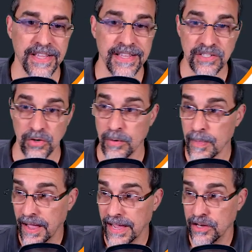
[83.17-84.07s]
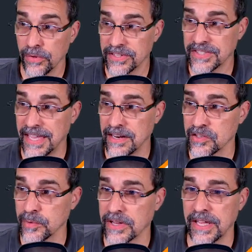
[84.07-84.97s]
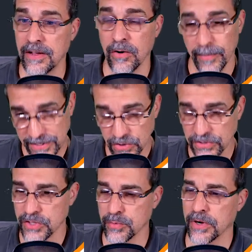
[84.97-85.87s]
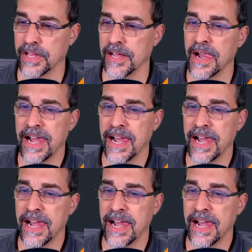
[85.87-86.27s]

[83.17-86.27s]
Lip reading: So I know the scan is working or my search is working,